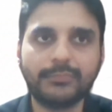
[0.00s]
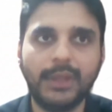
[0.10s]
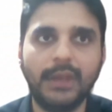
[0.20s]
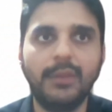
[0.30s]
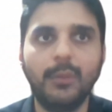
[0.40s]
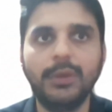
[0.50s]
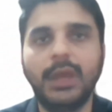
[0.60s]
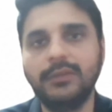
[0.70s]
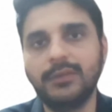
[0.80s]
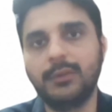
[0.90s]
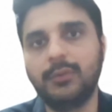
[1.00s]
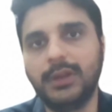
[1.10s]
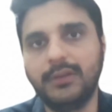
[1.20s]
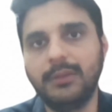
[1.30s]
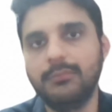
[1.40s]
And the way I
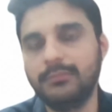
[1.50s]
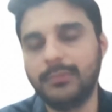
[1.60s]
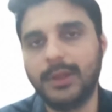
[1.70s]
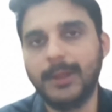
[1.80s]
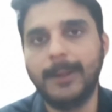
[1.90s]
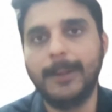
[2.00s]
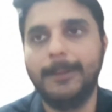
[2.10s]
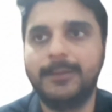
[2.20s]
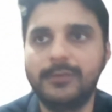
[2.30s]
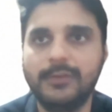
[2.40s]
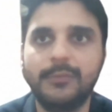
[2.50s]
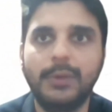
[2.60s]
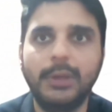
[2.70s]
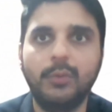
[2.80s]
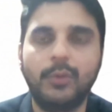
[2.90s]
segregate them, it's just
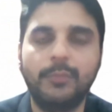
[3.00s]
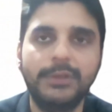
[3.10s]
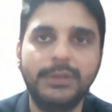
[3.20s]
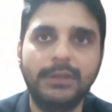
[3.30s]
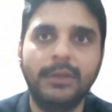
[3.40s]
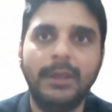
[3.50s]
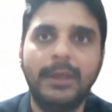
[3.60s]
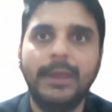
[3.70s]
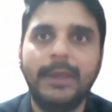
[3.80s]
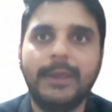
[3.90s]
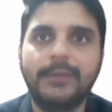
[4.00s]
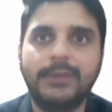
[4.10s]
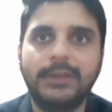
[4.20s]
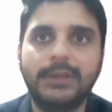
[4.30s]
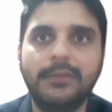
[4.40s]
my own opinion, is
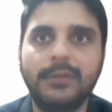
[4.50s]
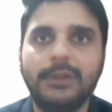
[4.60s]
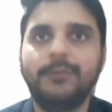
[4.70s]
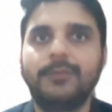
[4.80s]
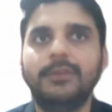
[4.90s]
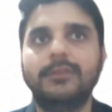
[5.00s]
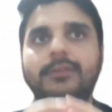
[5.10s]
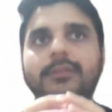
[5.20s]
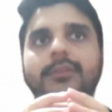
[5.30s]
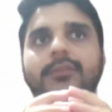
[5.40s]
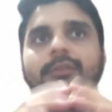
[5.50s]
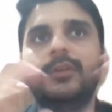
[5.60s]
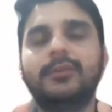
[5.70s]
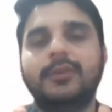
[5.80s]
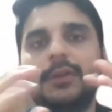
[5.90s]
data itself, it's
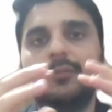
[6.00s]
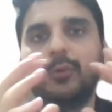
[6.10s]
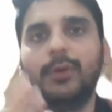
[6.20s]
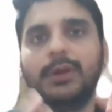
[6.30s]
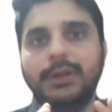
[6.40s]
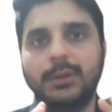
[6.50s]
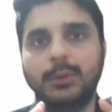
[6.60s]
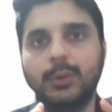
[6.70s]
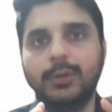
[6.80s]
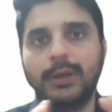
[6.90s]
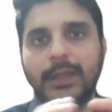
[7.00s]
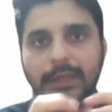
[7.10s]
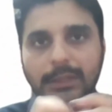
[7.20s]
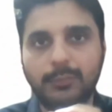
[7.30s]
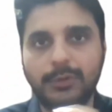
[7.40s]
just kind of providing a cloak, and
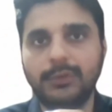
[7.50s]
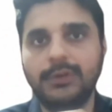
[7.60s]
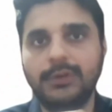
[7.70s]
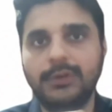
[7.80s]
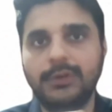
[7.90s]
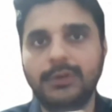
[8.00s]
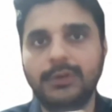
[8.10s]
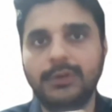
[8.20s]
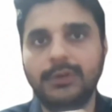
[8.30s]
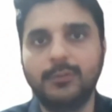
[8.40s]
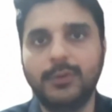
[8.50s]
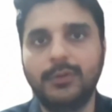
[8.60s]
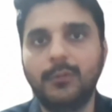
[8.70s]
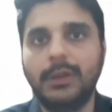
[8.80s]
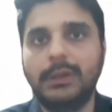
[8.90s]
in between is the information where
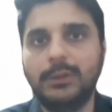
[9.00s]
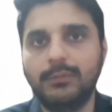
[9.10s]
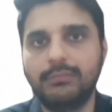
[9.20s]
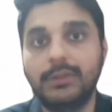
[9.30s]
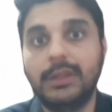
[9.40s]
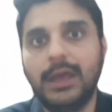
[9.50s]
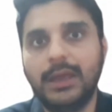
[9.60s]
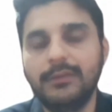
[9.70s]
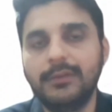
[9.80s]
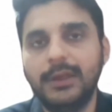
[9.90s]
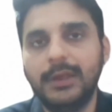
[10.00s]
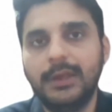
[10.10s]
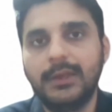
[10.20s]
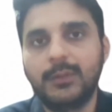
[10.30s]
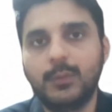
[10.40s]
the value lies.
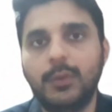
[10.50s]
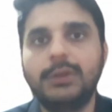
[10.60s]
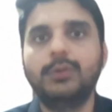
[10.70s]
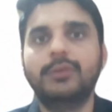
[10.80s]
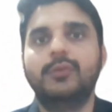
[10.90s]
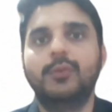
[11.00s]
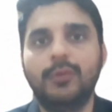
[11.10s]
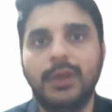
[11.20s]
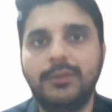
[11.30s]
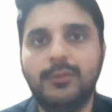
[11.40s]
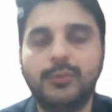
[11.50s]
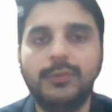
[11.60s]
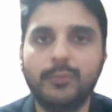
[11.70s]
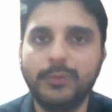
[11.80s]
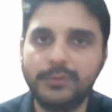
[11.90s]
So when you ensure that through
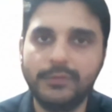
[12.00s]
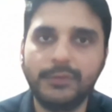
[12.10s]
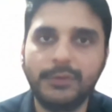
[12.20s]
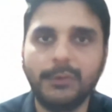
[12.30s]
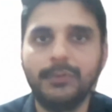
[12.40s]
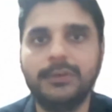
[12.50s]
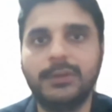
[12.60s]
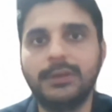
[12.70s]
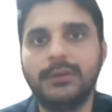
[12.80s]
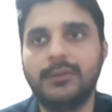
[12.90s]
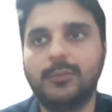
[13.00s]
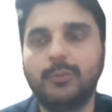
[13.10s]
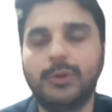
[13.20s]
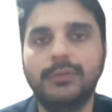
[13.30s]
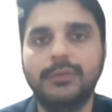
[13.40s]
information security techniques or
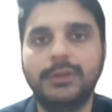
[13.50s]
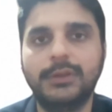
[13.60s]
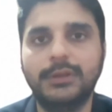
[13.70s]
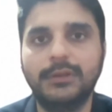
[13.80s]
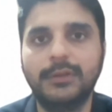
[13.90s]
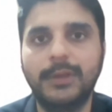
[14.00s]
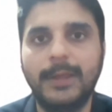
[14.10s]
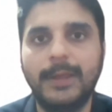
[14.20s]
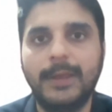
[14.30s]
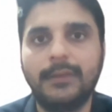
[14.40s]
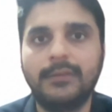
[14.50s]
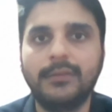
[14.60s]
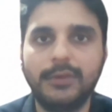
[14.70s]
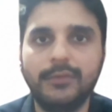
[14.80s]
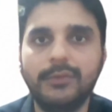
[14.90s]
privacy techniques, it's
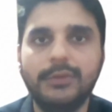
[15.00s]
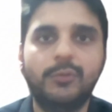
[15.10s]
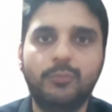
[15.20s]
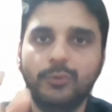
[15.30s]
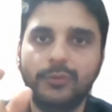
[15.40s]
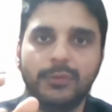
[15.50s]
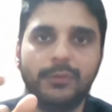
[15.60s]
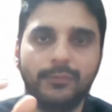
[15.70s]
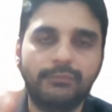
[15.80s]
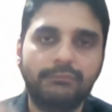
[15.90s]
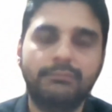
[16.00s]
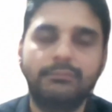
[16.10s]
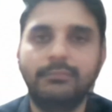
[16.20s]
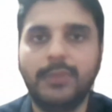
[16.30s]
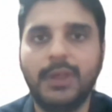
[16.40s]
essentially to preserve
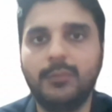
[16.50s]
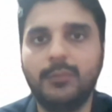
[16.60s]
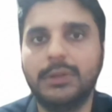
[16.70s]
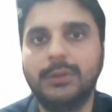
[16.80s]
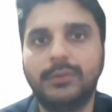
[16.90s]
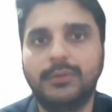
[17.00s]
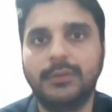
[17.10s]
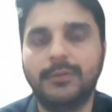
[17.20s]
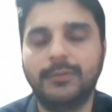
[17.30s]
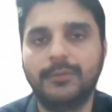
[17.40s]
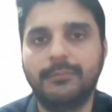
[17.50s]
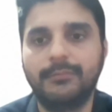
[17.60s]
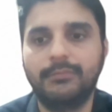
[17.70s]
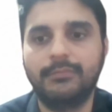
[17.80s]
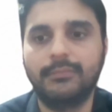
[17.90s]
that value itself.
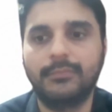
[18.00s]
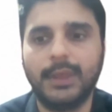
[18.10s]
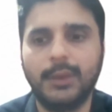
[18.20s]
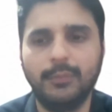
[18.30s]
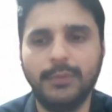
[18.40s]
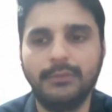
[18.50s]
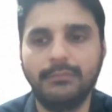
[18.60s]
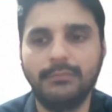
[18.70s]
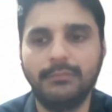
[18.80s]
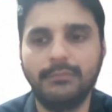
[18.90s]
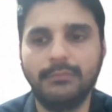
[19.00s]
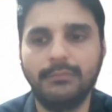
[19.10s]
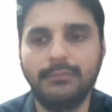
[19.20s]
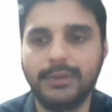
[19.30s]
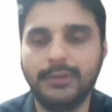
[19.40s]
I hope that
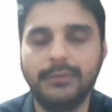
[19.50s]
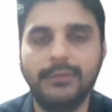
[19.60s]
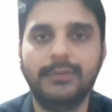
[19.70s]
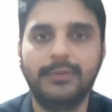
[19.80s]
makes sense.